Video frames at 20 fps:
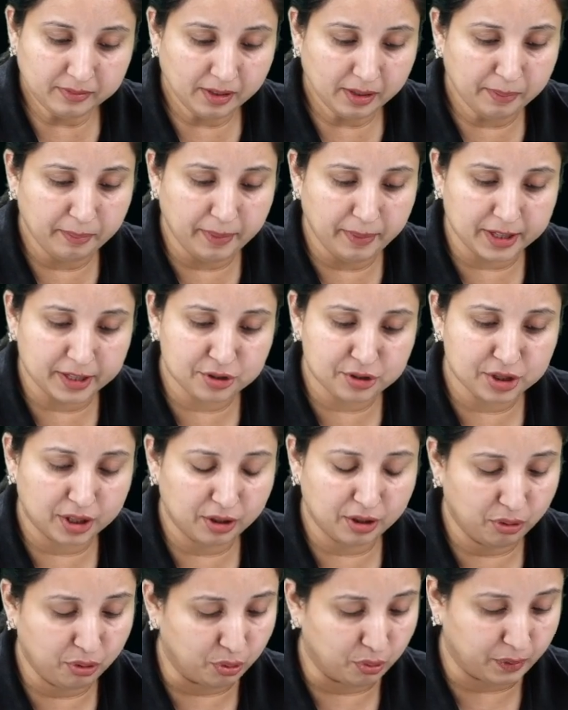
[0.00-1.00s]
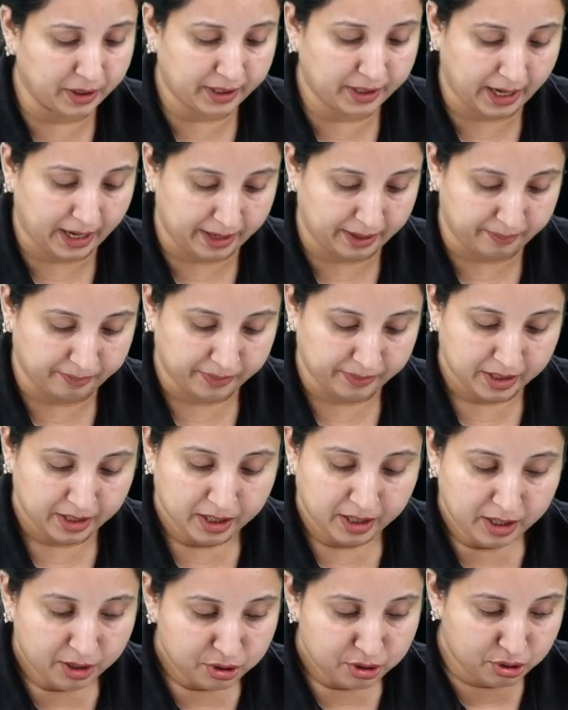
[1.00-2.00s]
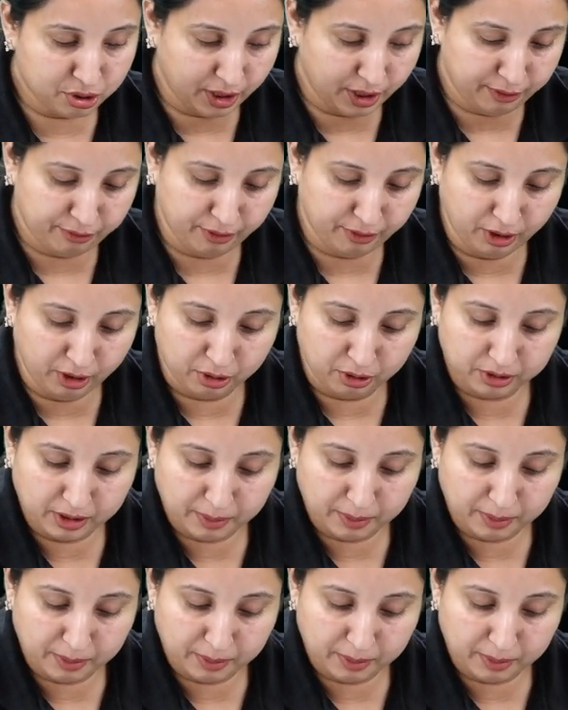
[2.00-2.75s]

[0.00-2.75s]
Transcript: mixture over time. So if you look,